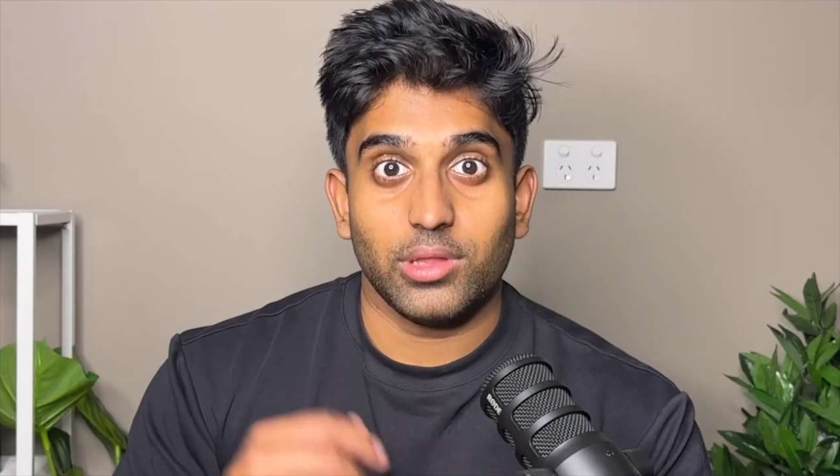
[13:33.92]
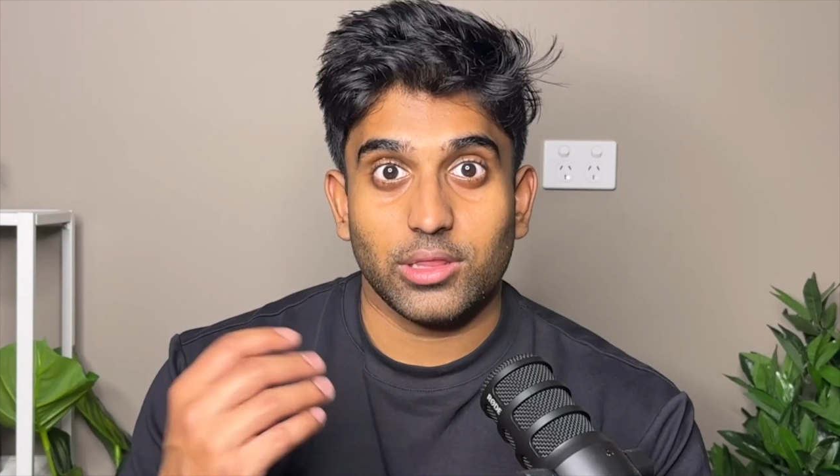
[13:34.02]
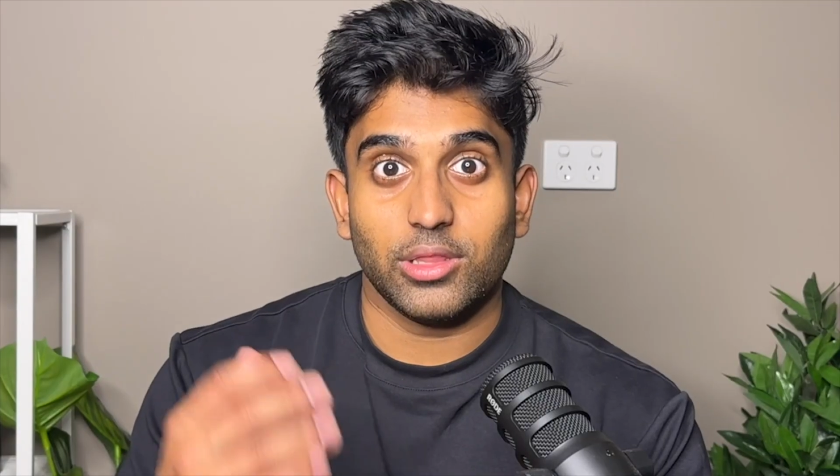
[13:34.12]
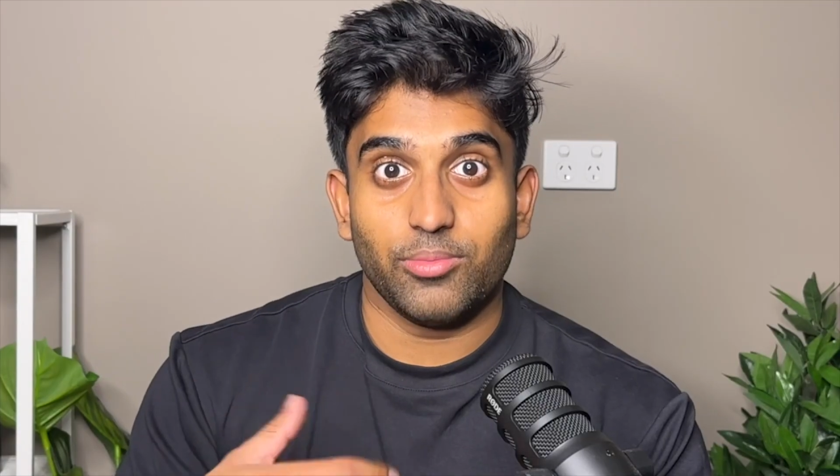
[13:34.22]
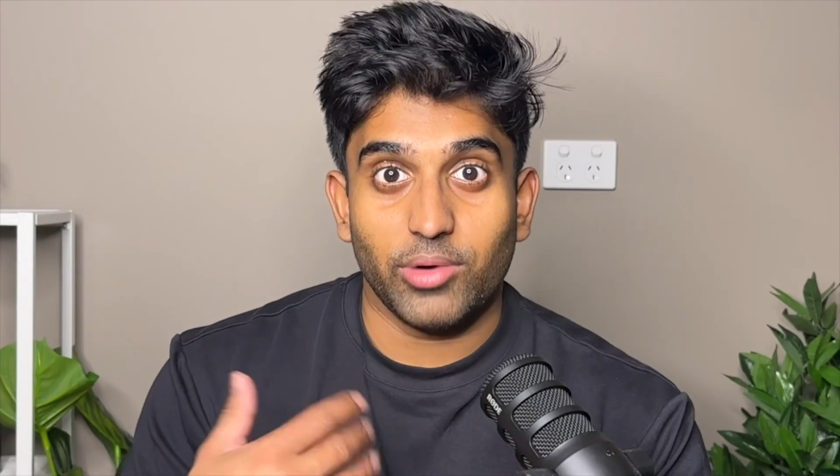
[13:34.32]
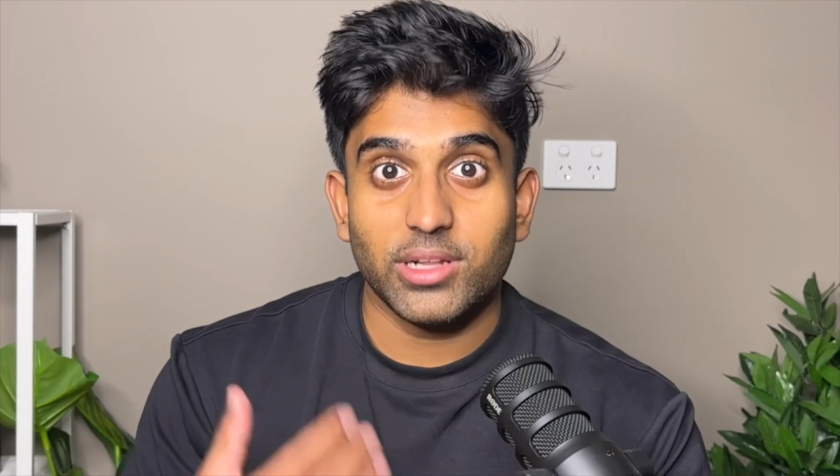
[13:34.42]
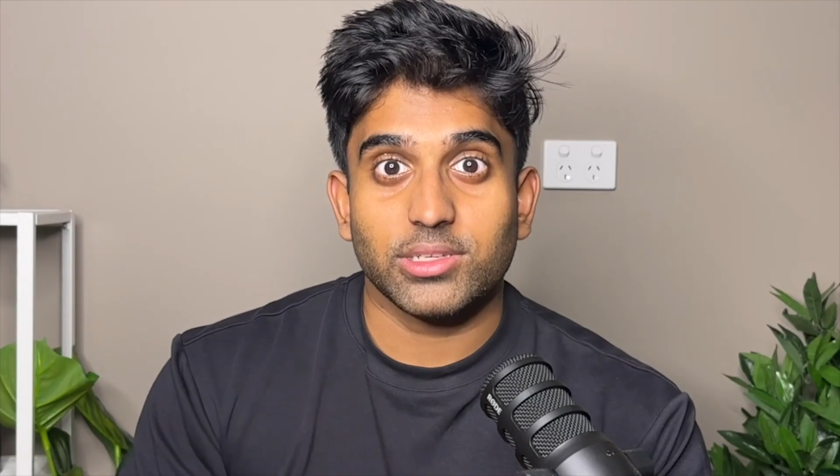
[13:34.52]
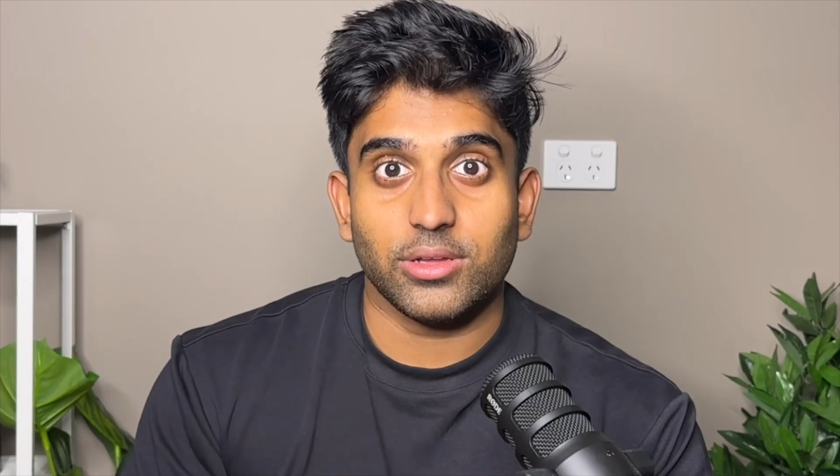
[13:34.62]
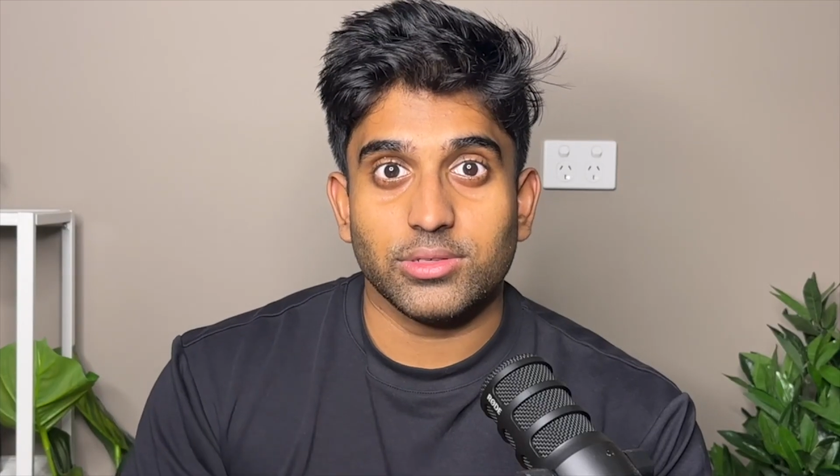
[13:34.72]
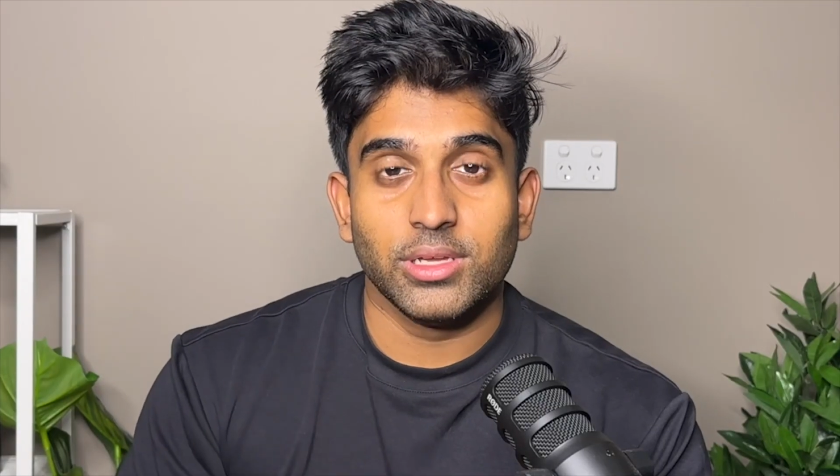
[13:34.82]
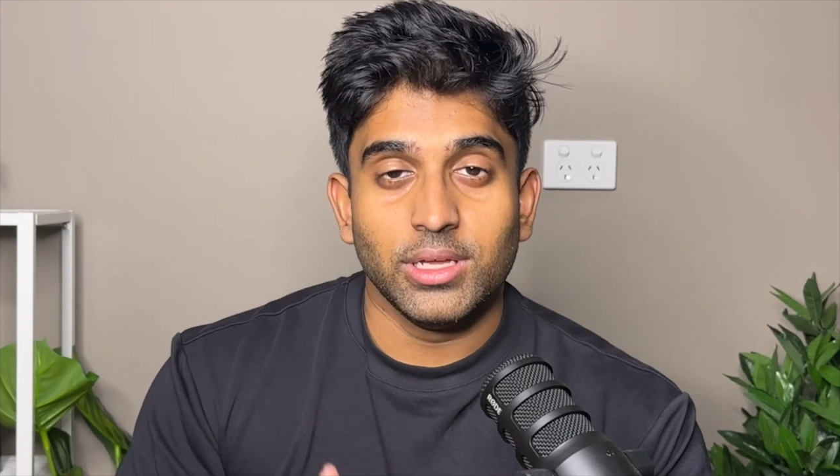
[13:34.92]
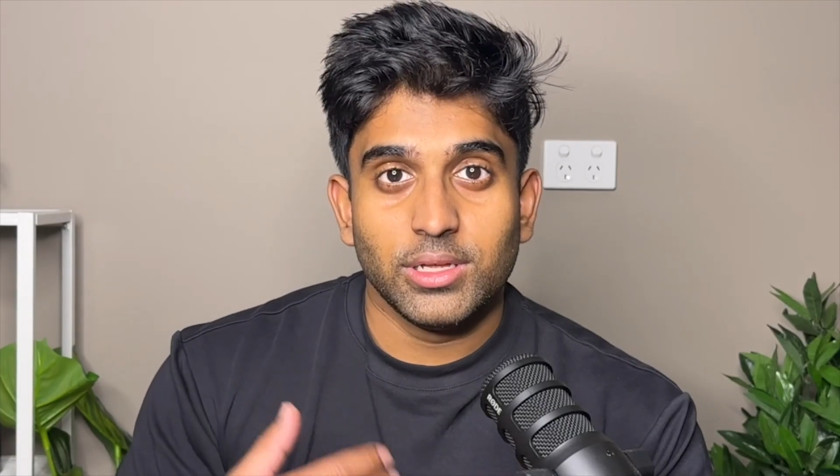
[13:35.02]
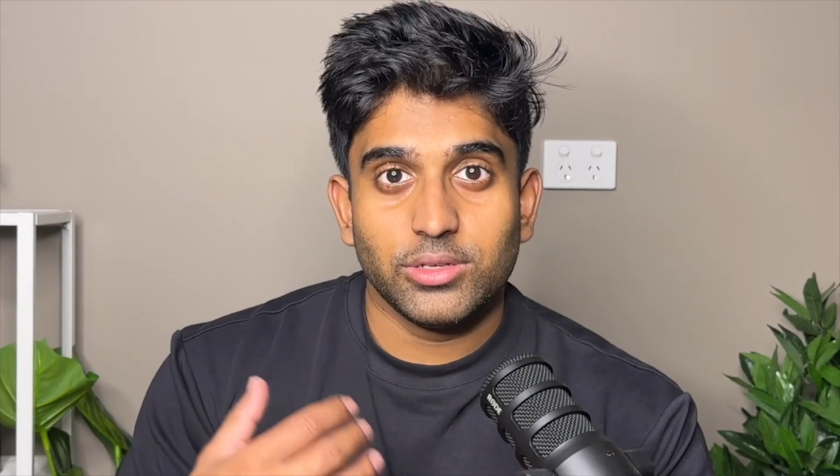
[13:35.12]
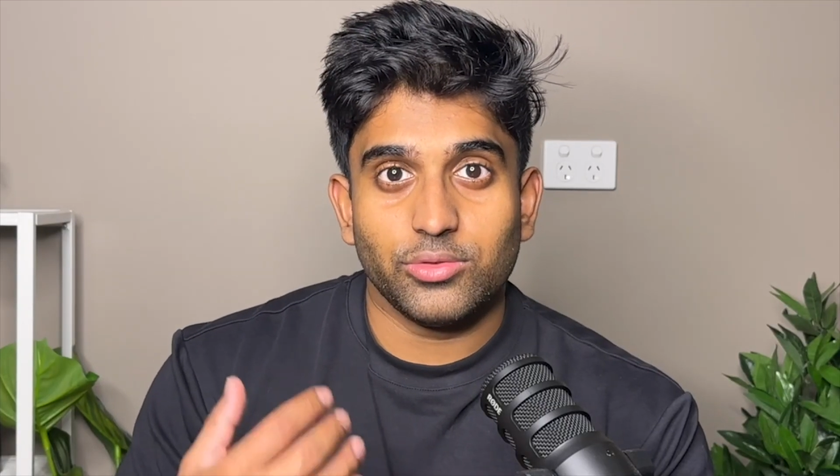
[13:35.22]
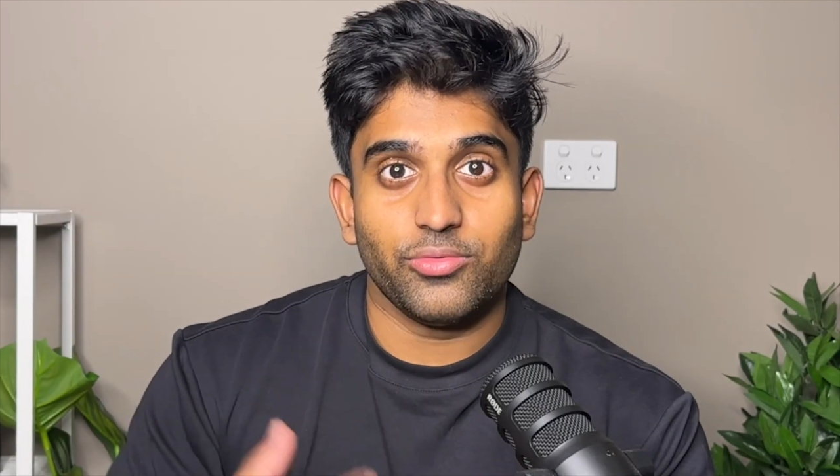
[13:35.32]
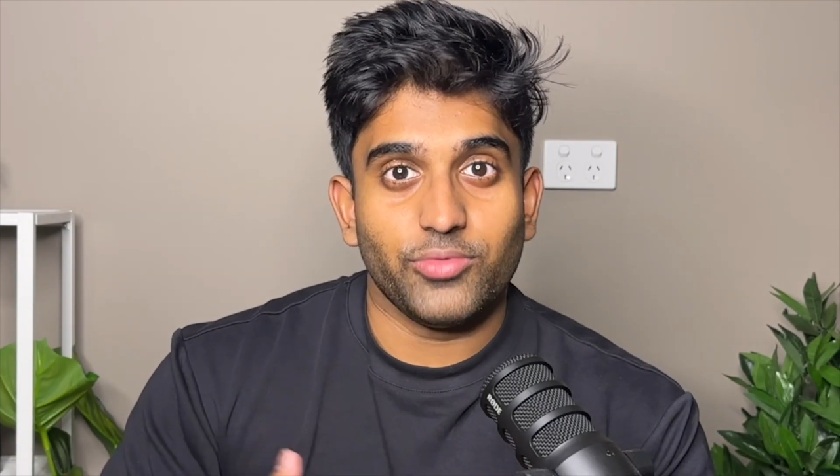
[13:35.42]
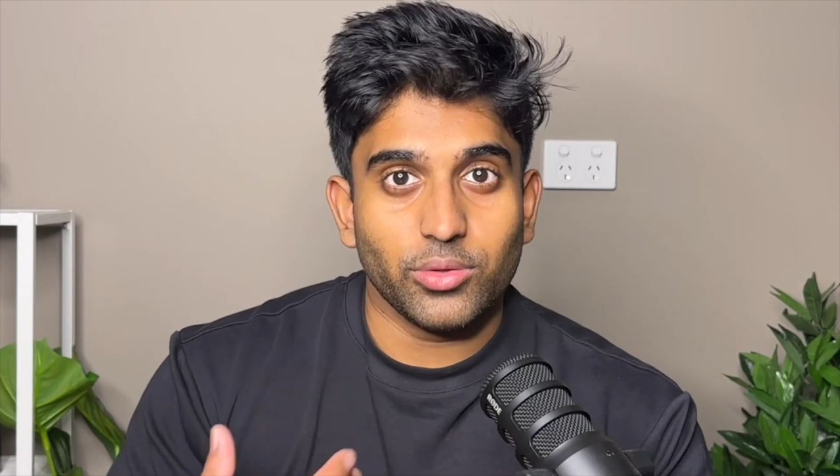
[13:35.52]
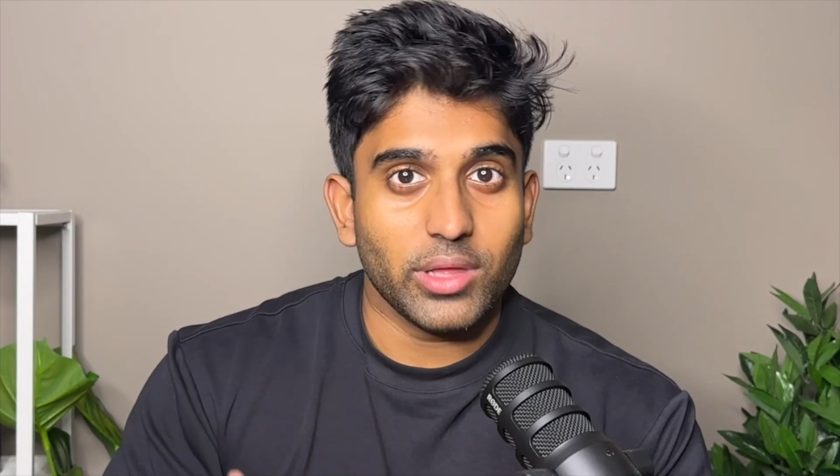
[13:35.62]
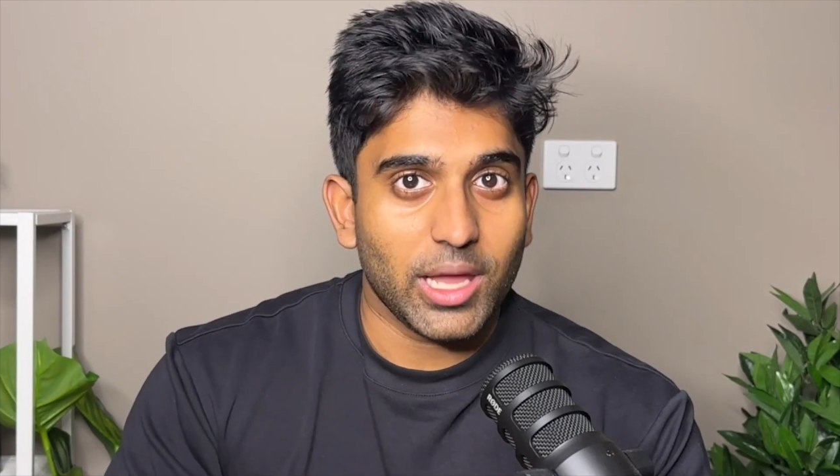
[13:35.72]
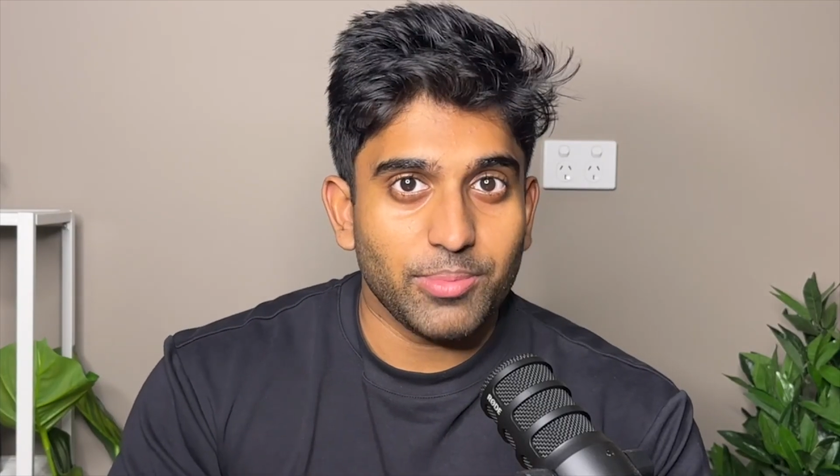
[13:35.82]
their brain cells to feel
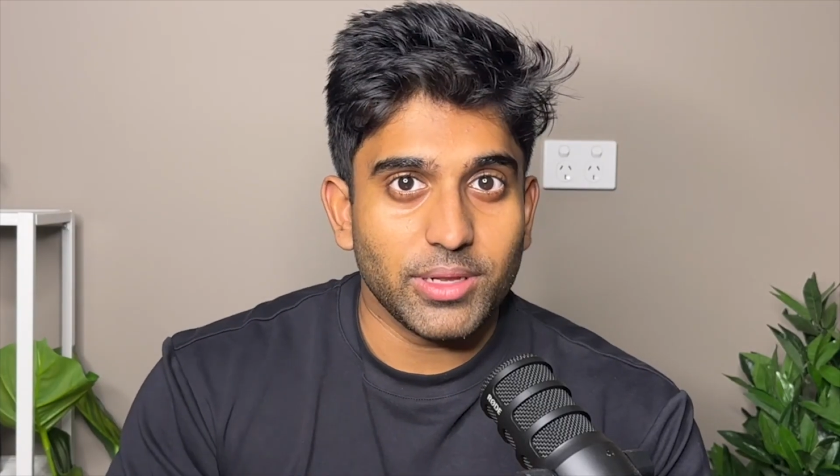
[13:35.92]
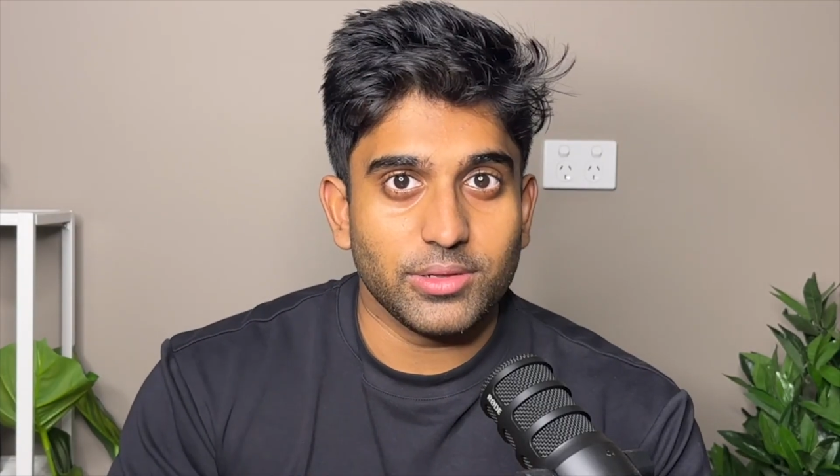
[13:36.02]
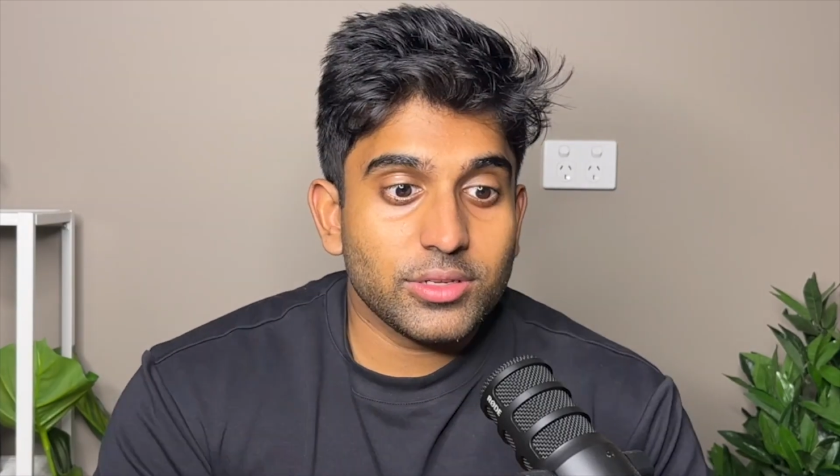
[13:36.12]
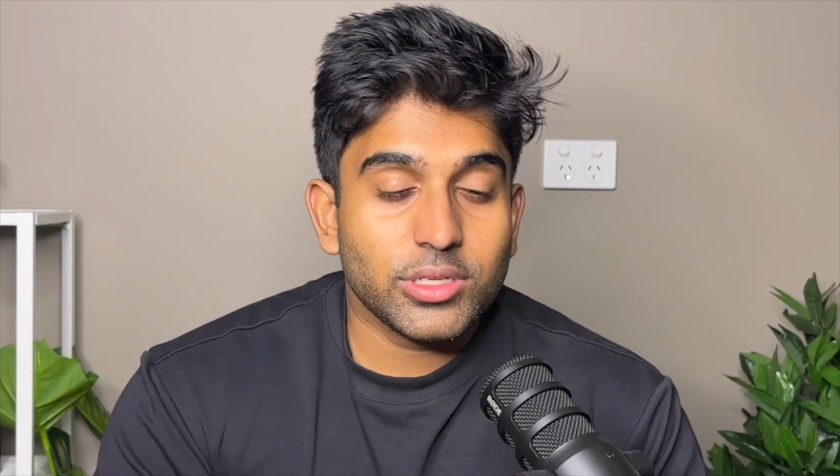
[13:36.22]
happiness.